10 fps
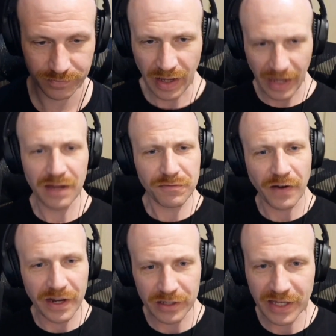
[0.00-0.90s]
And
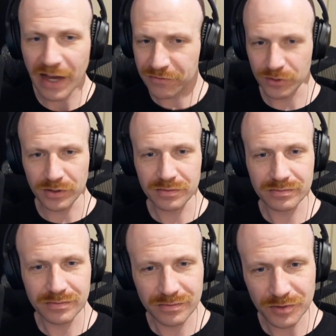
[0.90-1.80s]
finally, after
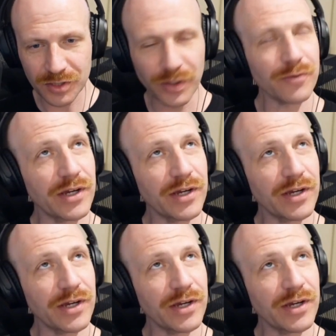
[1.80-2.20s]
doing